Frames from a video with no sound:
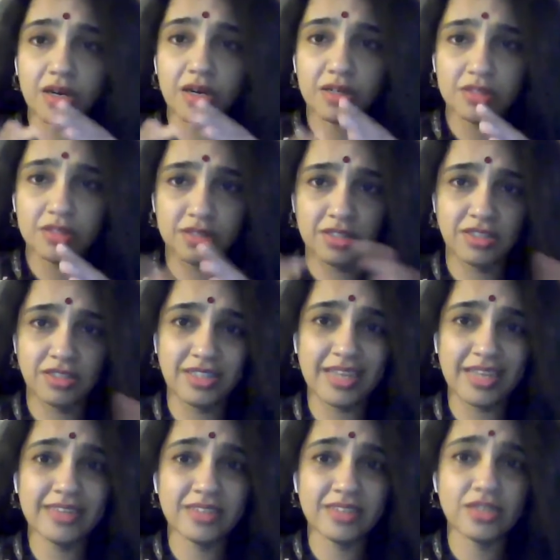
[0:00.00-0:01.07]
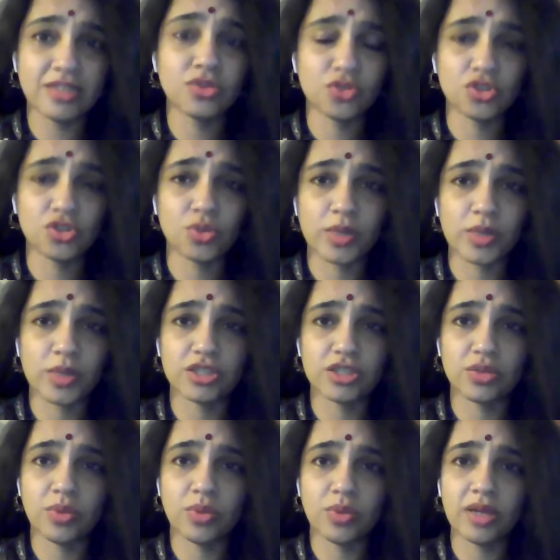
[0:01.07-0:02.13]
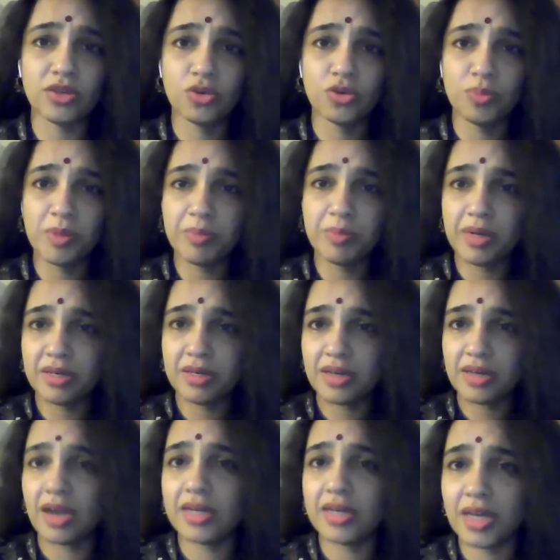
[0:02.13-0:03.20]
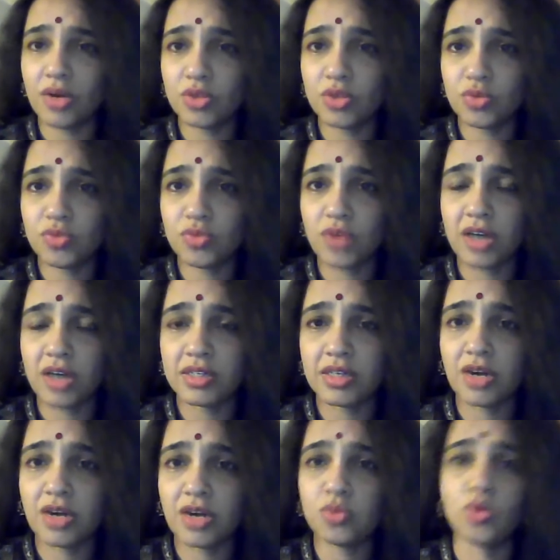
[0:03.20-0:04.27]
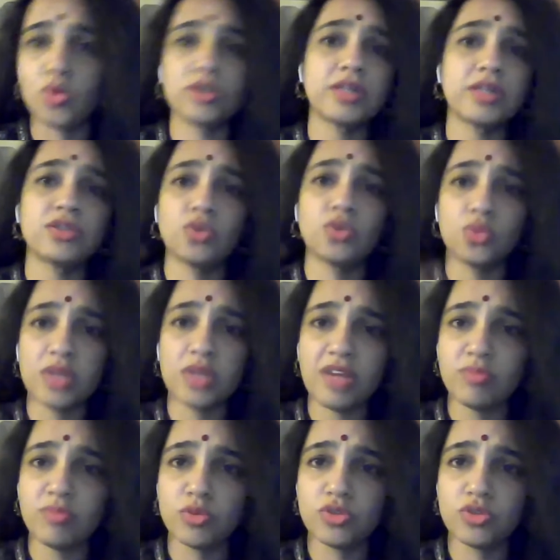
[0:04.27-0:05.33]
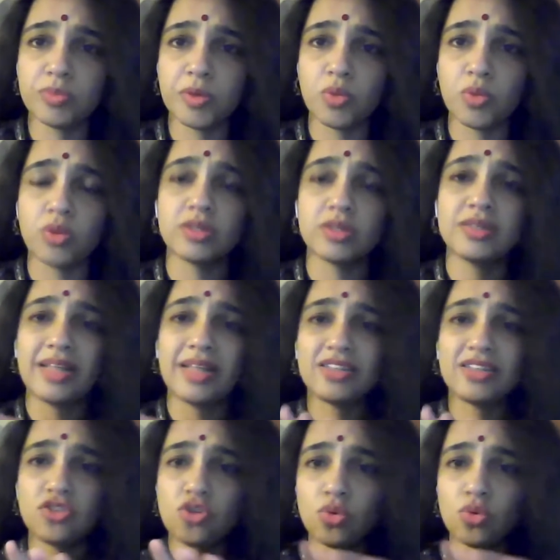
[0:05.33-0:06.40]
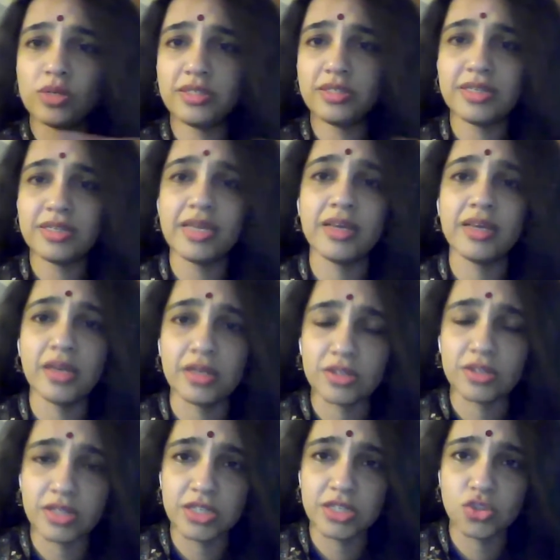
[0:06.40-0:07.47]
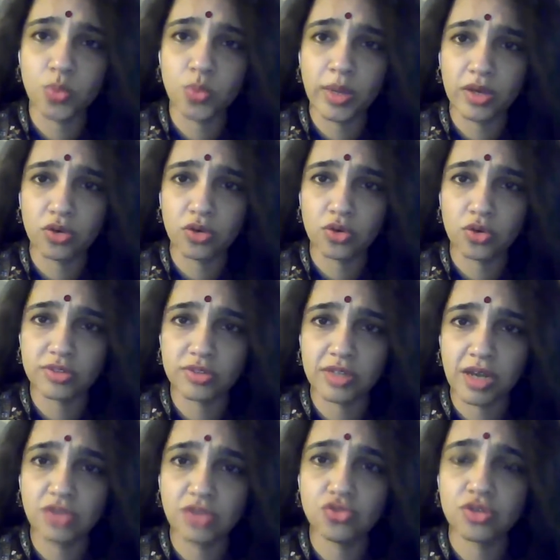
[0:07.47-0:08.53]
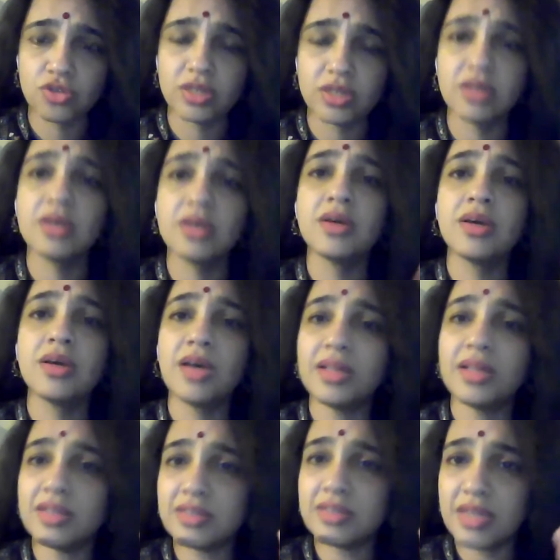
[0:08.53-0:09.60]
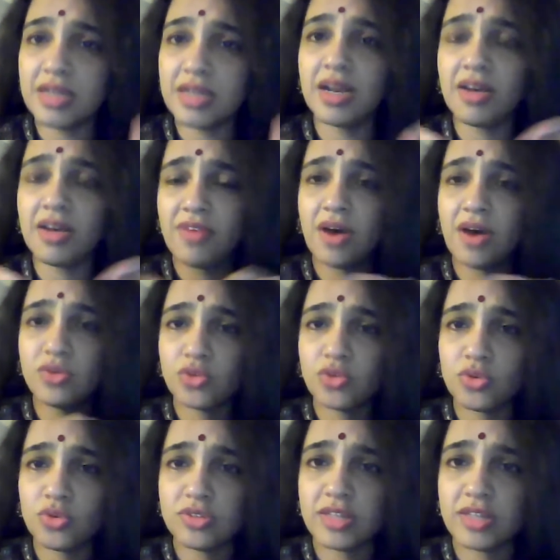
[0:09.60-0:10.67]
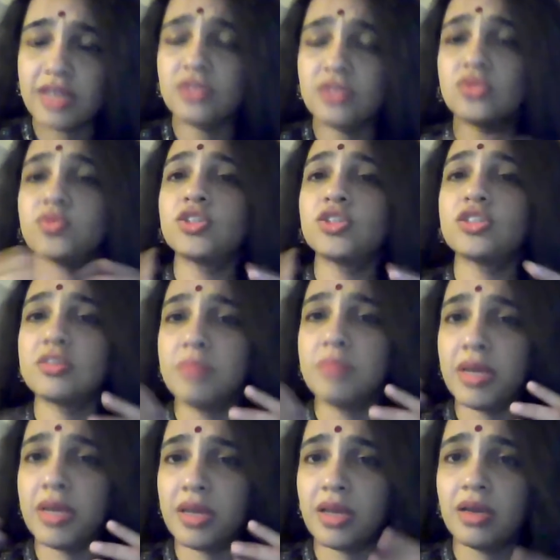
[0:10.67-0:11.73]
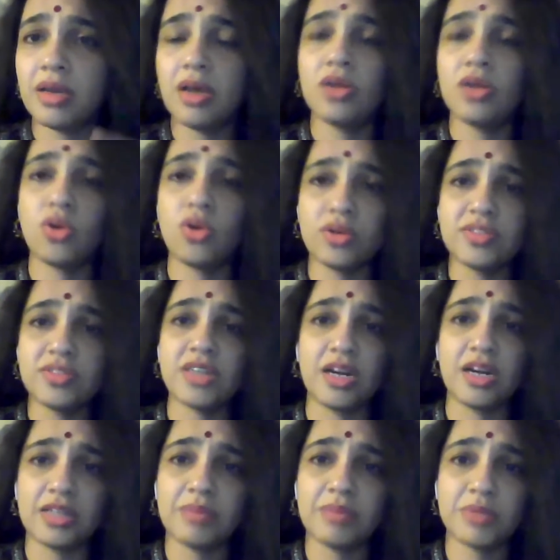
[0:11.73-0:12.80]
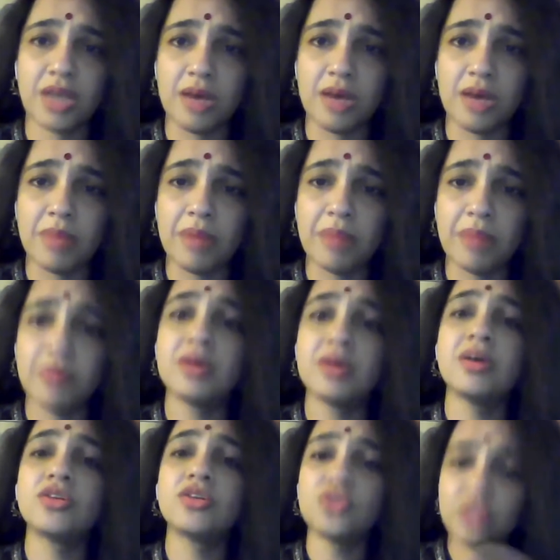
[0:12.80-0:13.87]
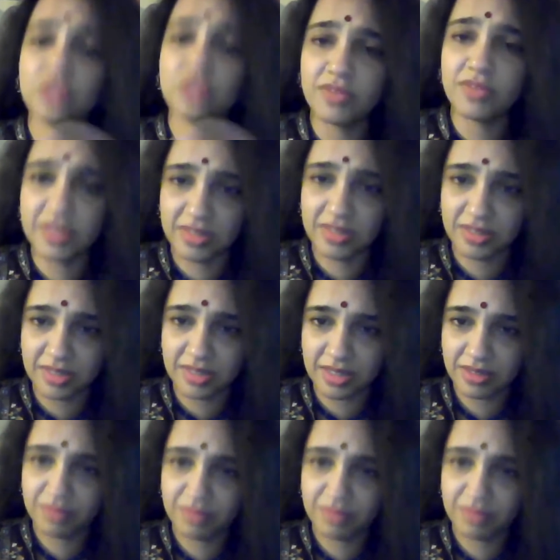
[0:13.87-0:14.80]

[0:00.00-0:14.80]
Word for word: this day zero situation where, you know, people are running out of underground water and don't have municipal water, that's slowly snaking its way across the country. And there's enough households there, which is making a lot of startups come up to service this need.